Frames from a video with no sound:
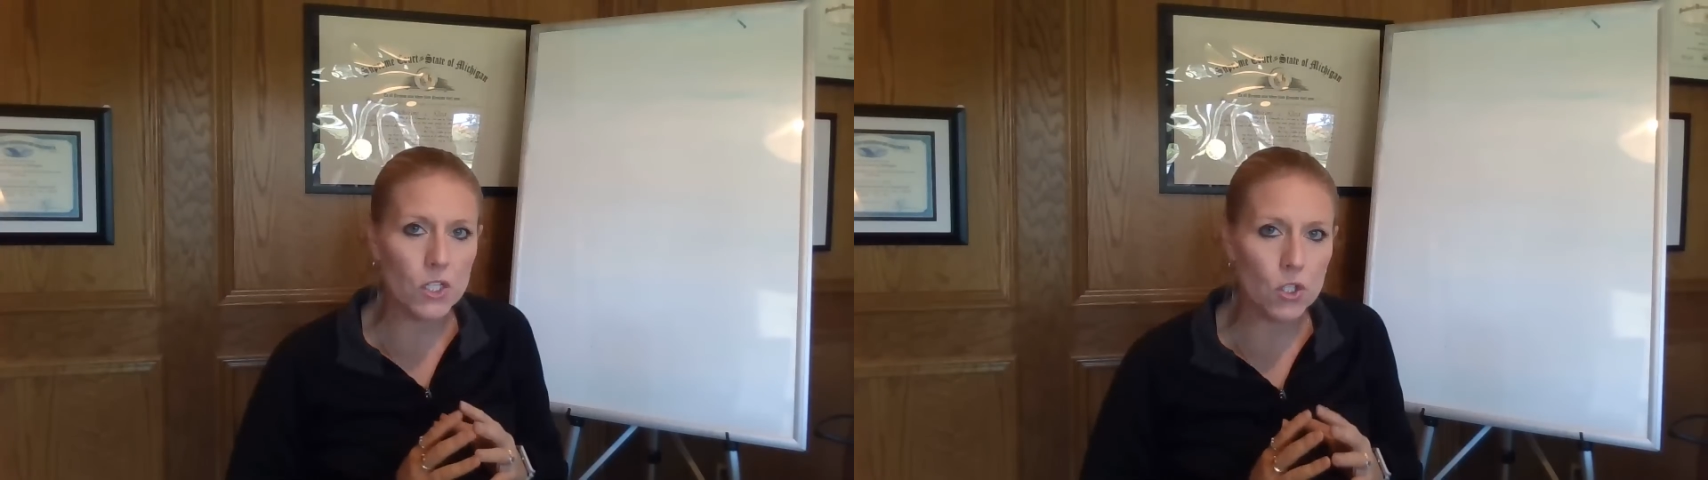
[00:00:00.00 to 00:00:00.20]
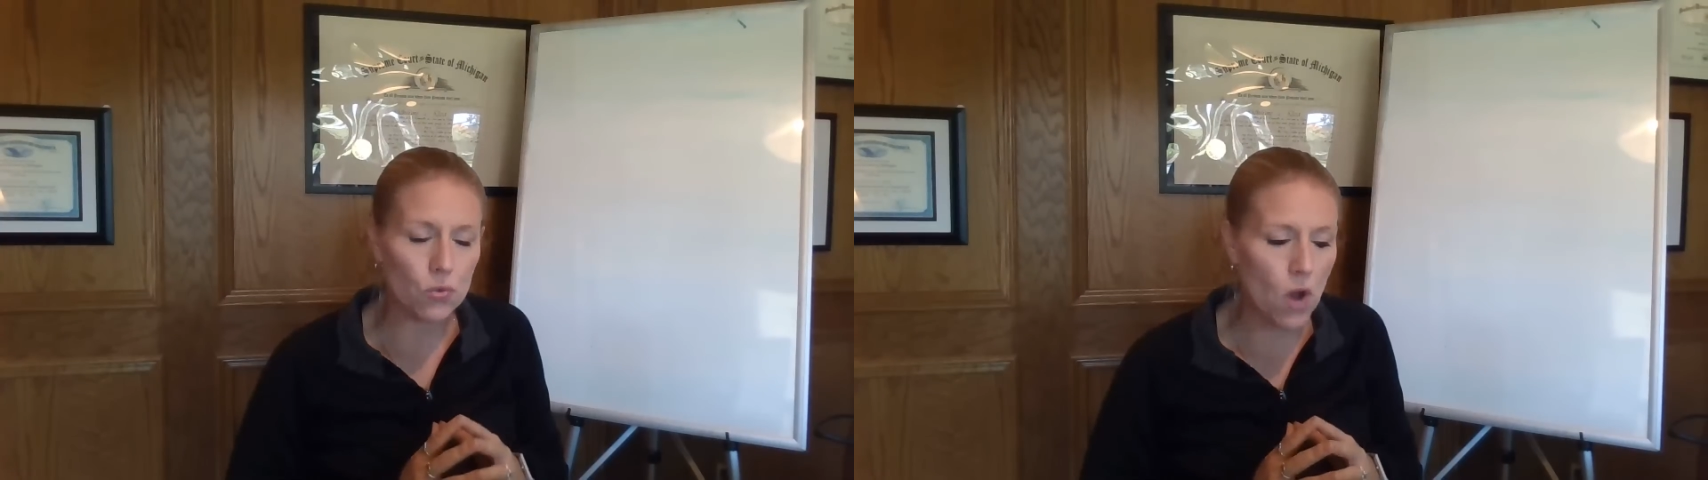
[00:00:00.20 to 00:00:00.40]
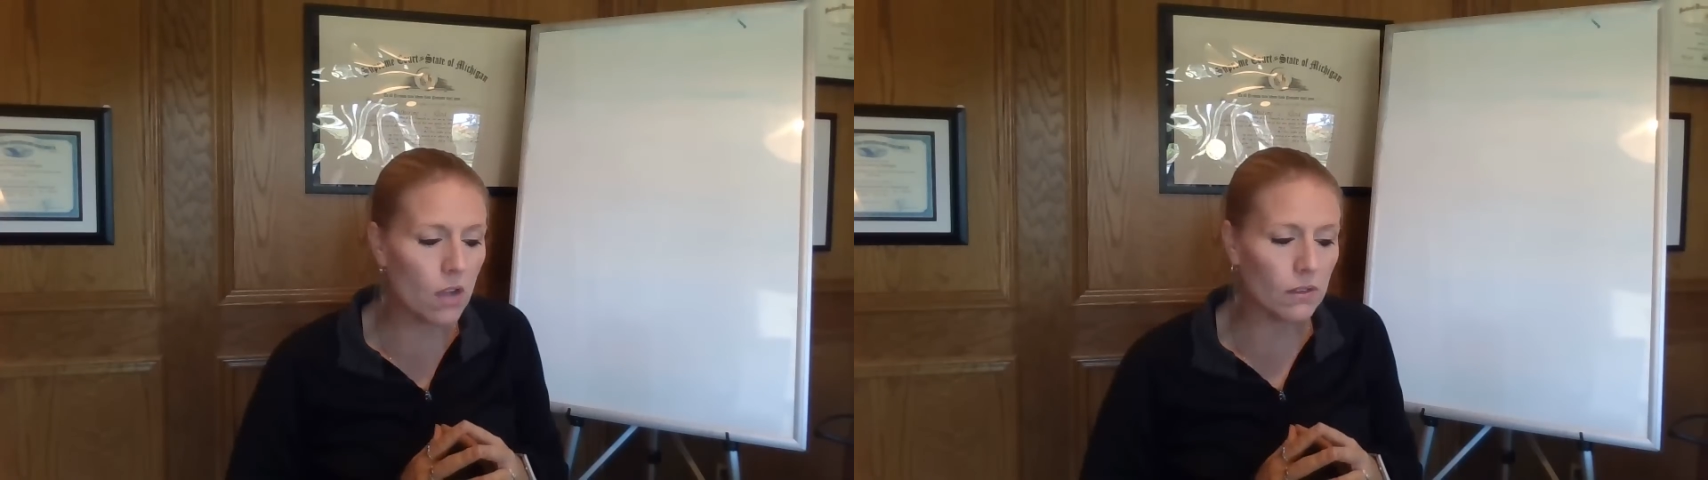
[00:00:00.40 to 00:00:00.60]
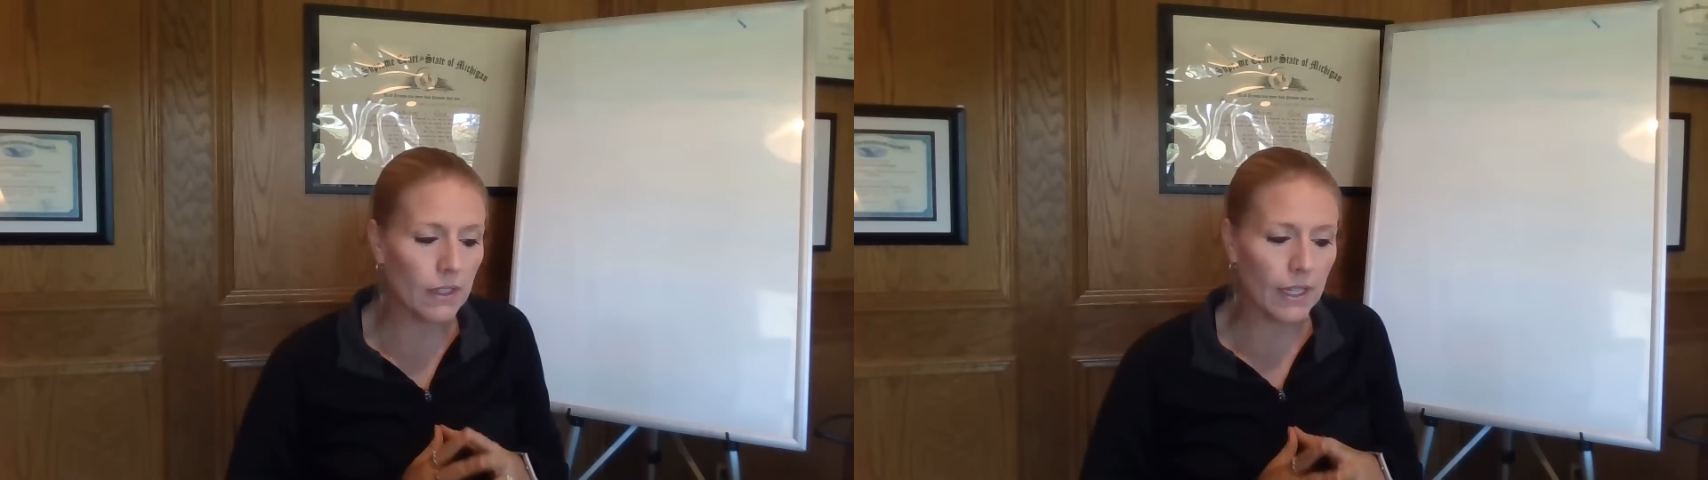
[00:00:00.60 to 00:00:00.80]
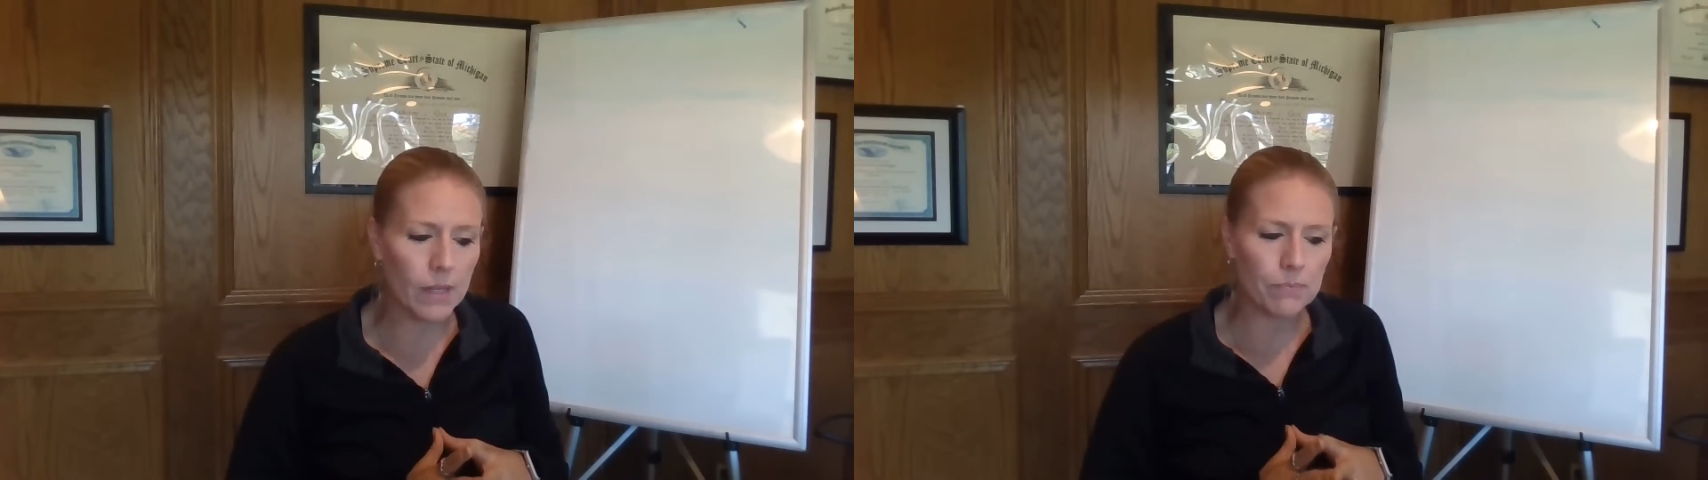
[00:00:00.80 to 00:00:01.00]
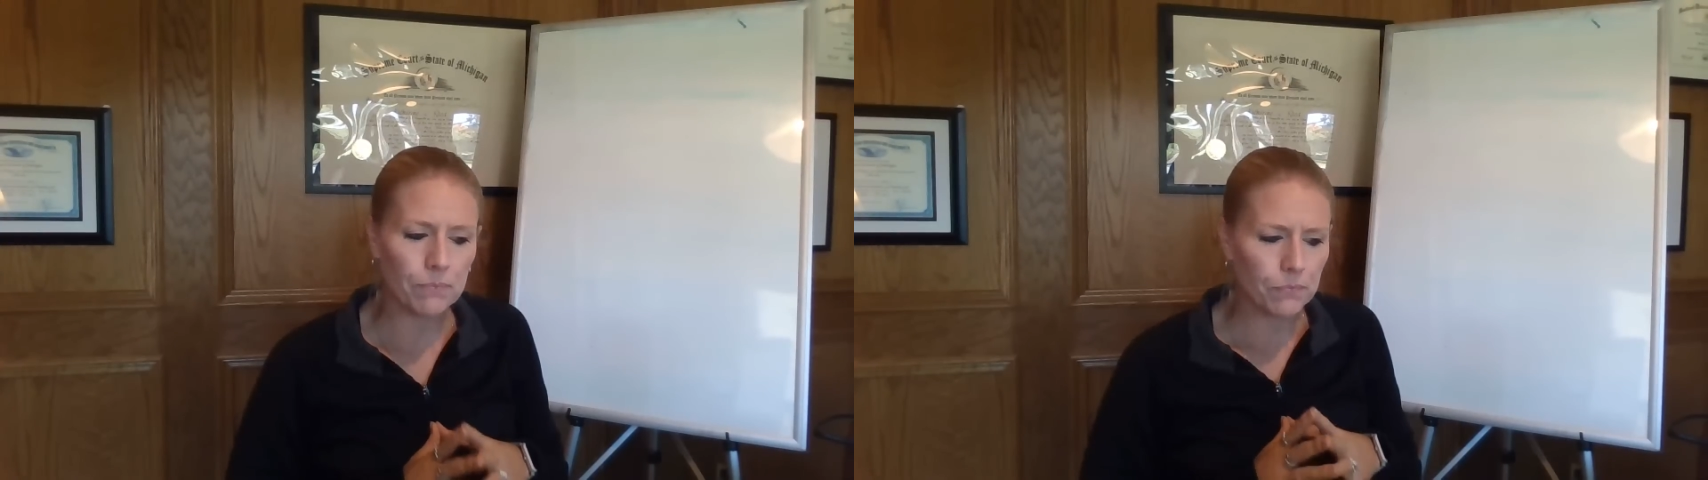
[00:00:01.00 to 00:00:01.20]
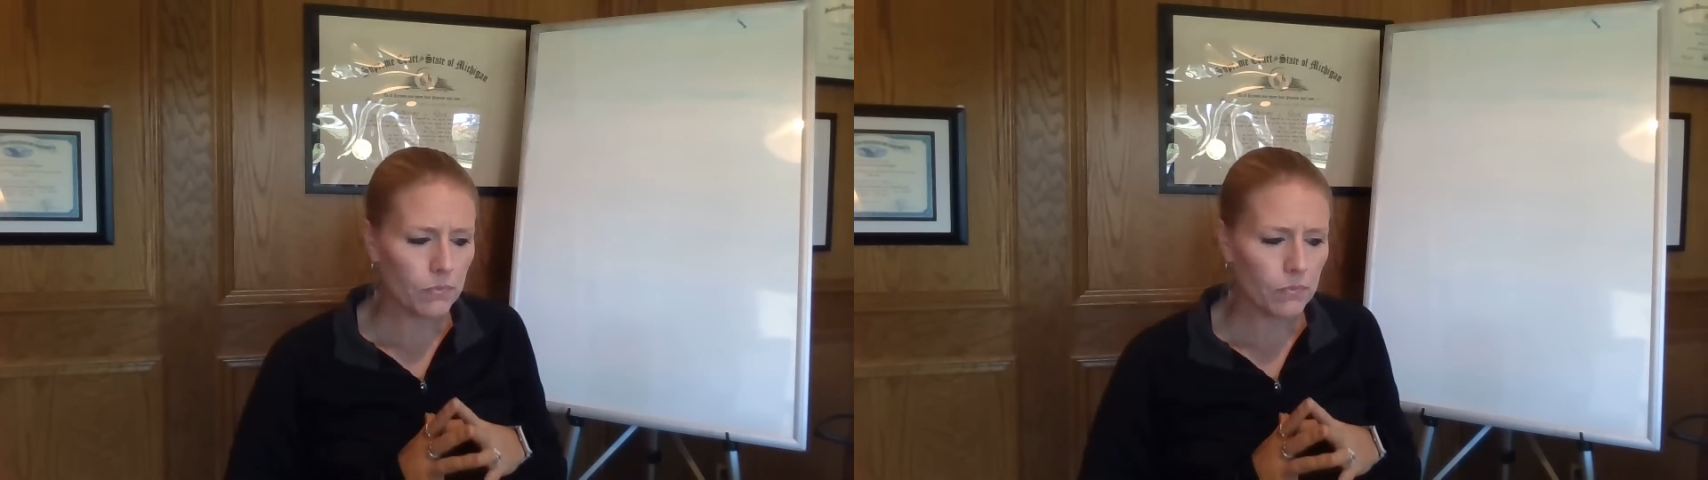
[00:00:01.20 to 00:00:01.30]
strongly